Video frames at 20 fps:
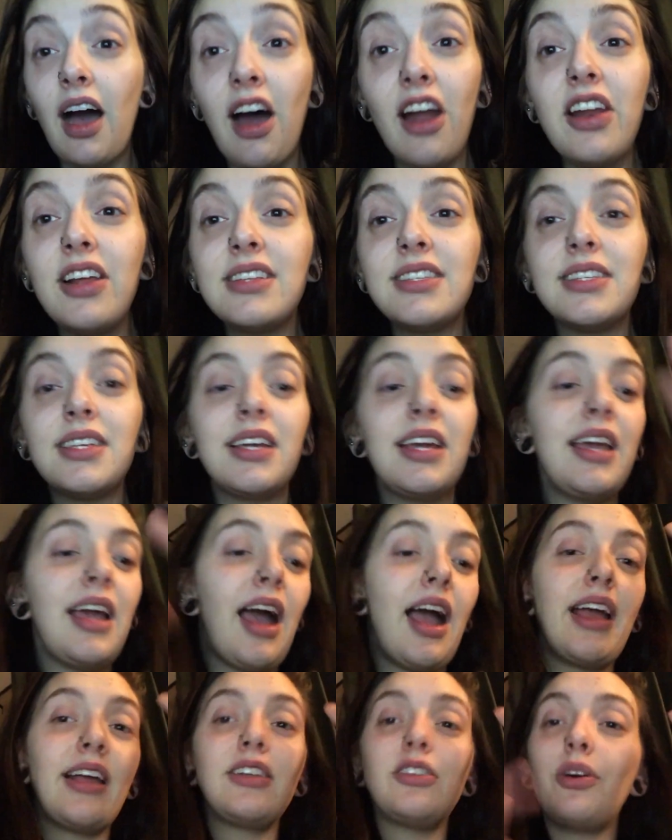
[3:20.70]
honestly
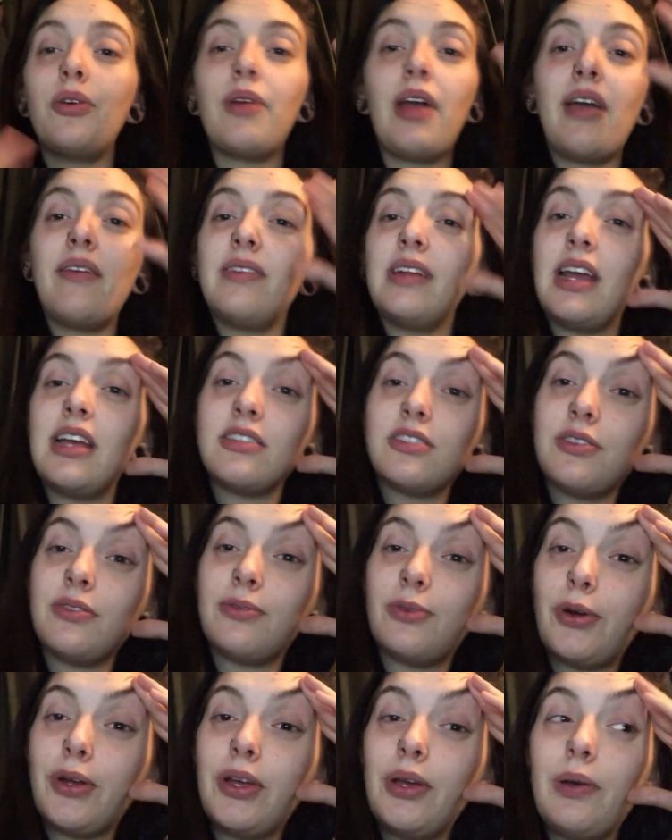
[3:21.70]
don't have an answer
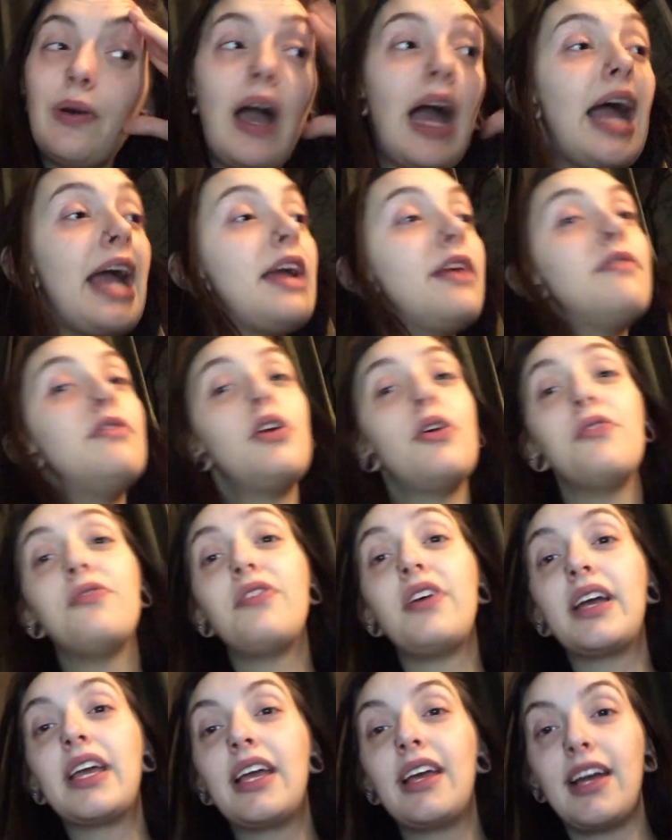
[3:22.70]
for you. I have no
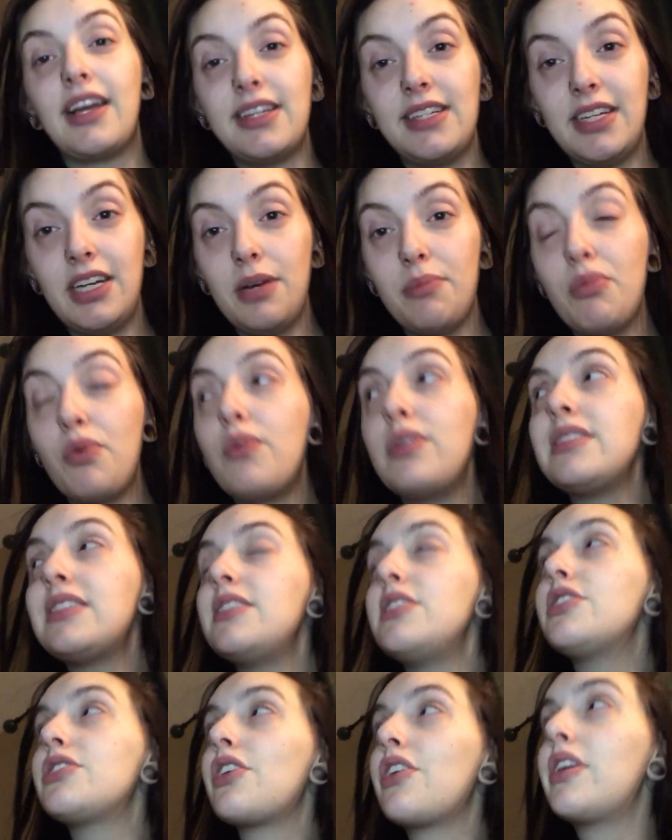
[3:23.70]
idea. But once
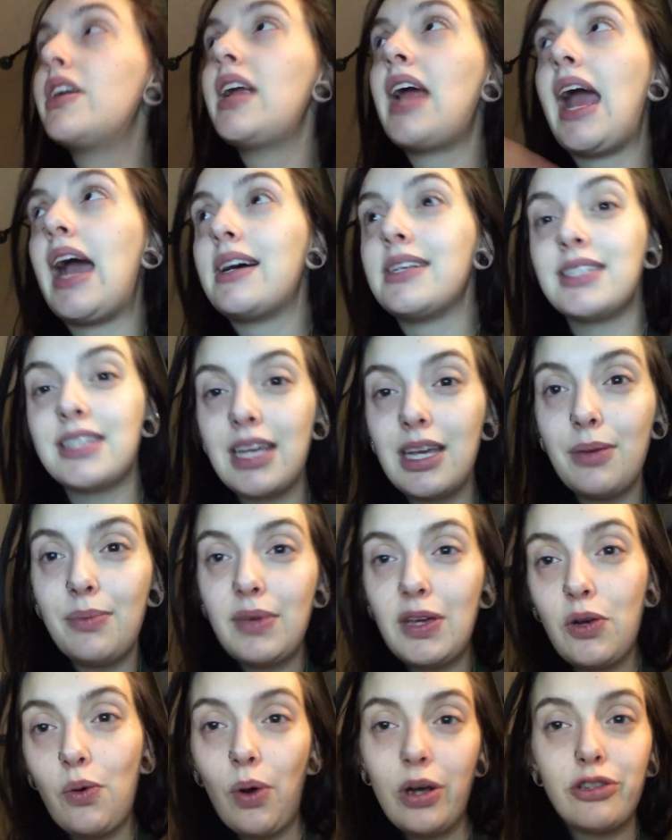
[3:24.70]
he started asking
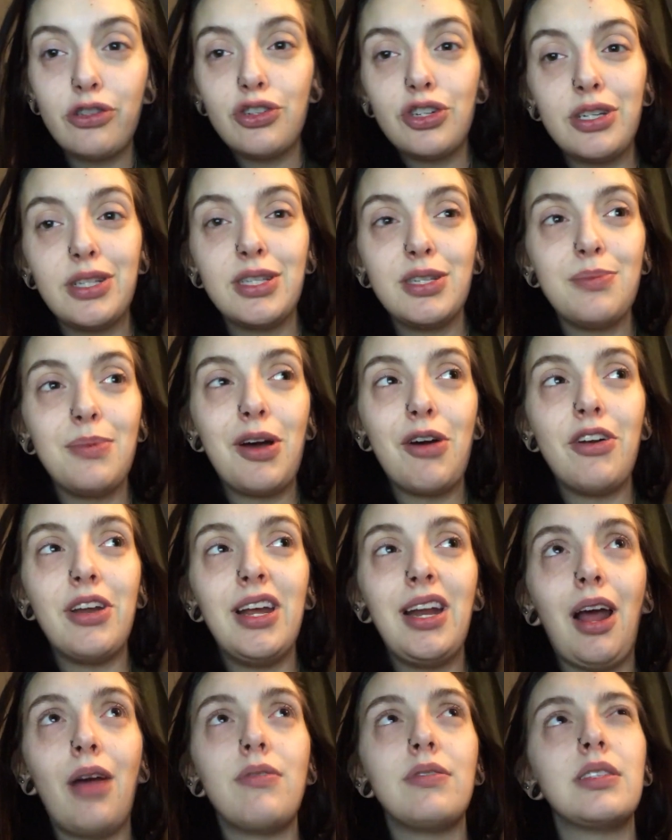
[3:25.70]
me questions about
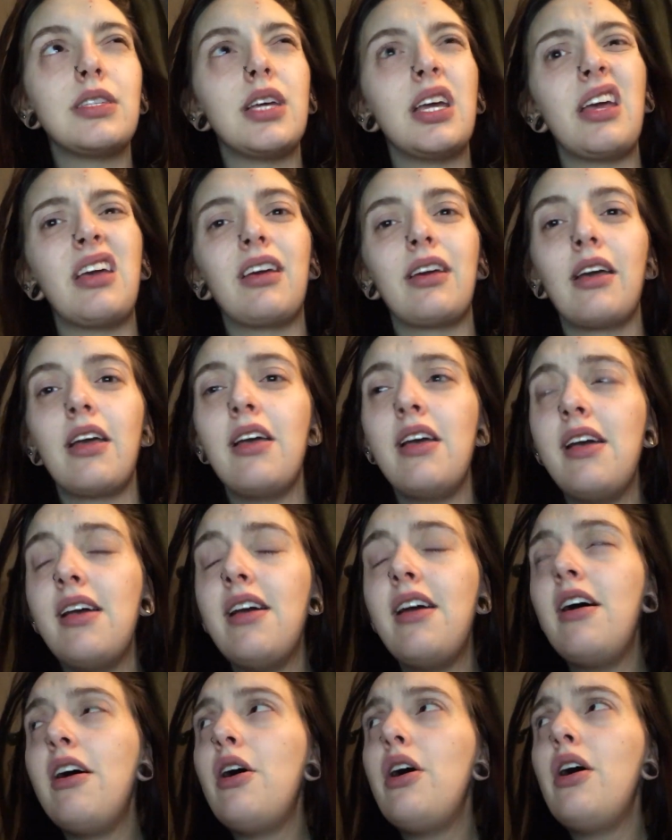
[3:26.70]
it, I was like,
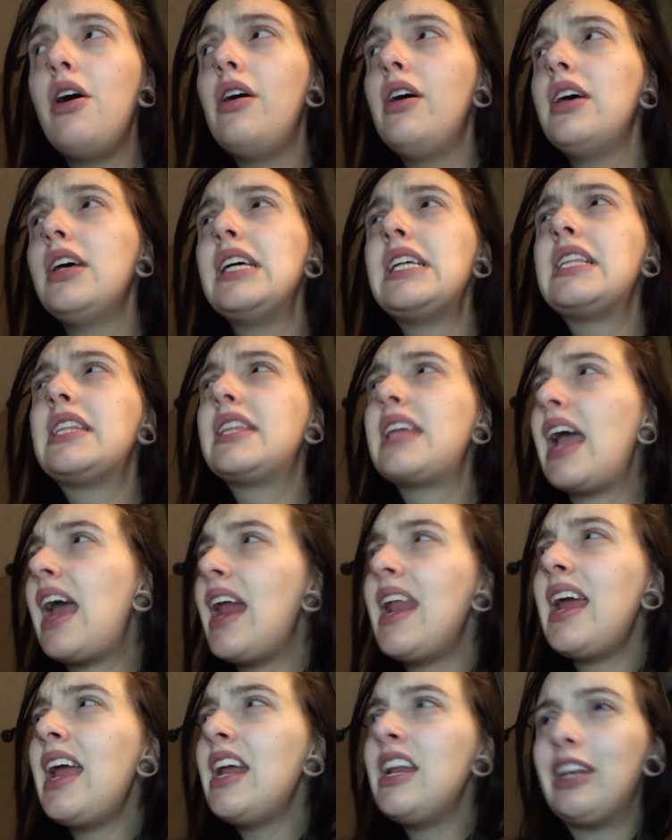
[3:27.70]

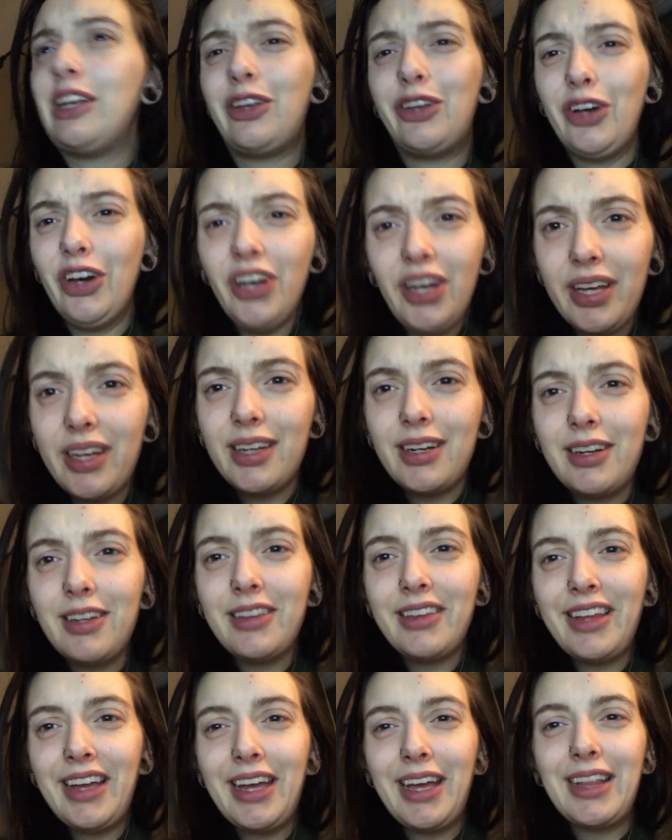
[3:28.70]
that ain't good.
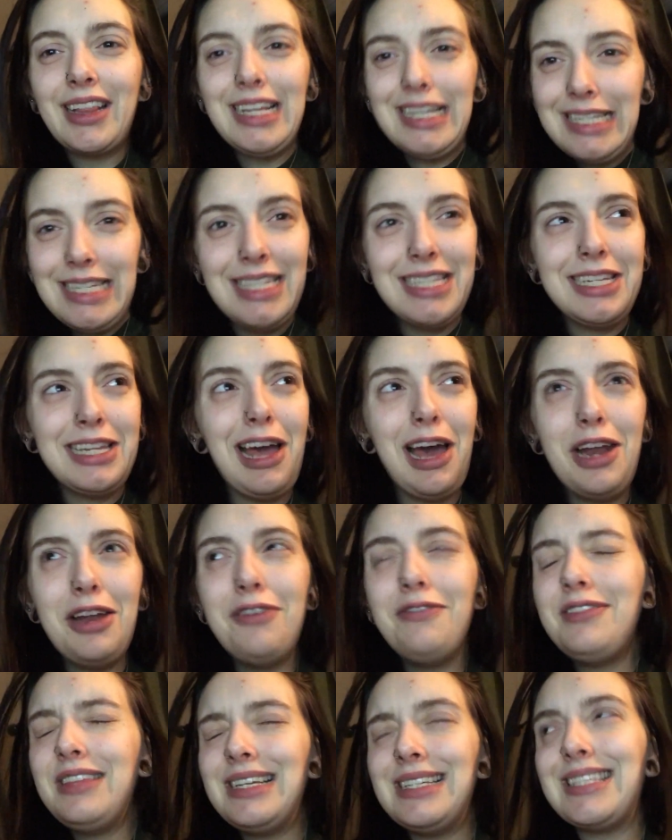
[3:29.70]
Like none
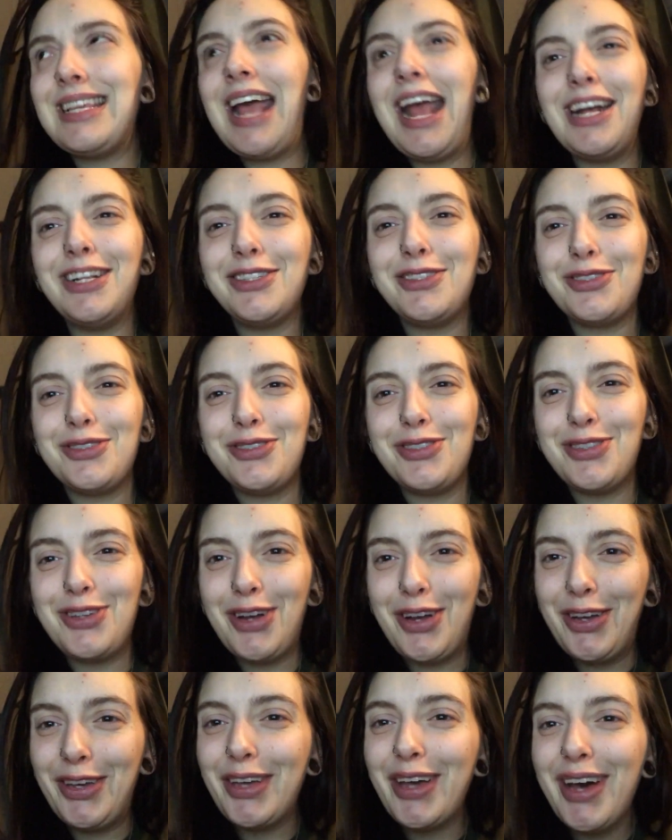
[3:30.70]
of these answers
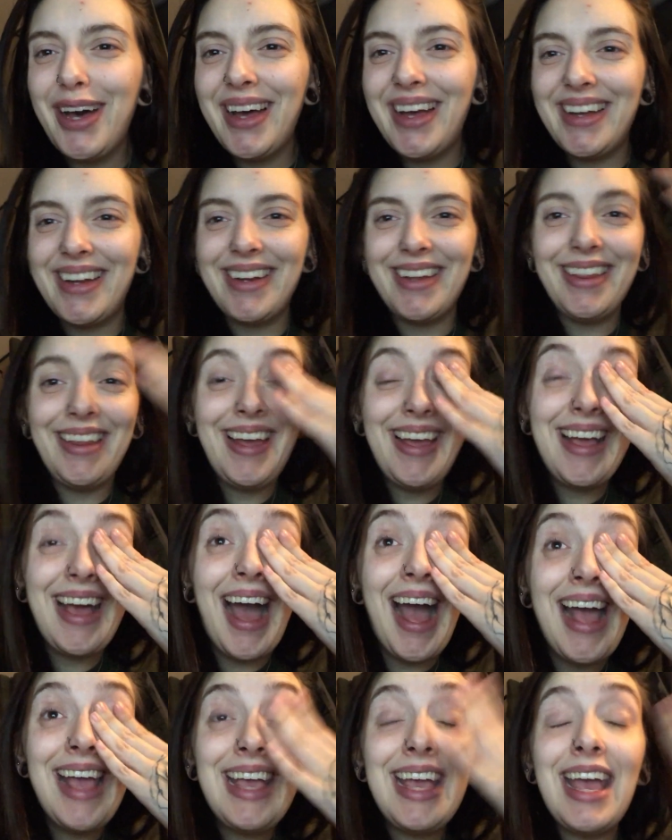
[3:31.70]
are good. Like
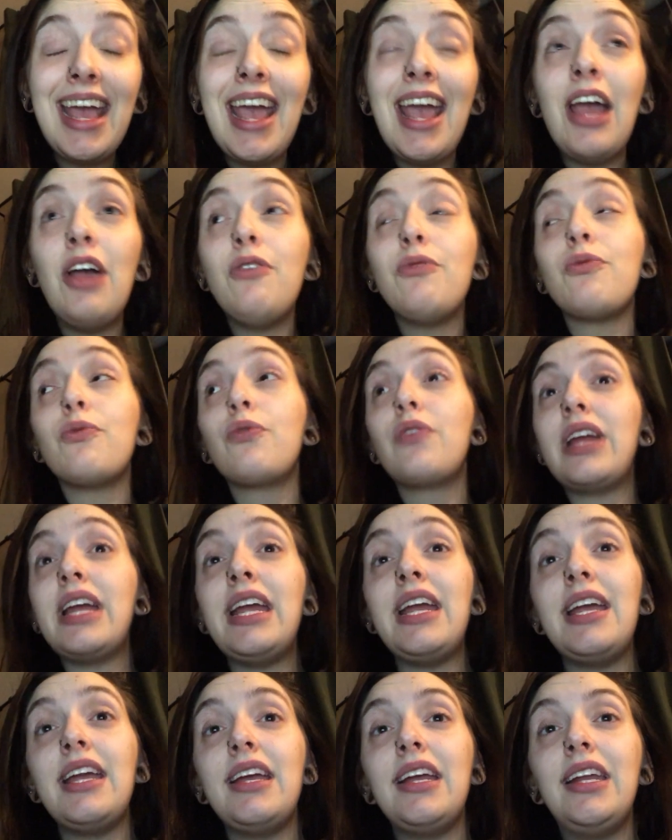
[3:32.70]
I can't
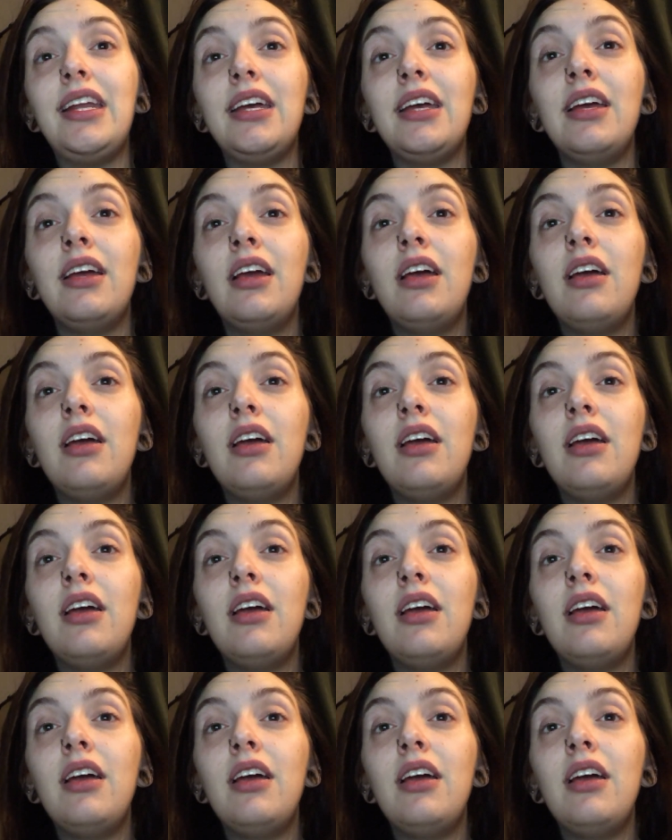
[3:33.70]
read